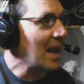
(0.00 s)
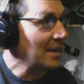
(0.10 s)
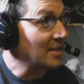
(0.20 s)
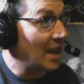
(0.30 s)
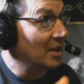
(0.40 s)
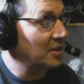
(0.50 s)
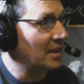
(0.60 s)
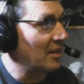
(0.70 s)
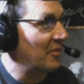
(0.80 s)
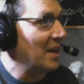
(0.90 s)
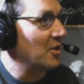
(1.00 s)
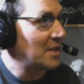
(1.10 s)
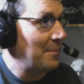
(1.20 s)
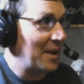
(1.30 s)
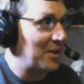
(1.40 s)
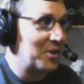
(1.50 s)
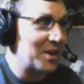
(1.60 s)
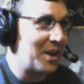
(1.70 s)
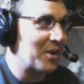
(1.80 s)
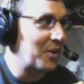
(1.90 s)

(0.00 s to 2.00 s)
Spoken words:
I looked at the videotape. I couldn't hear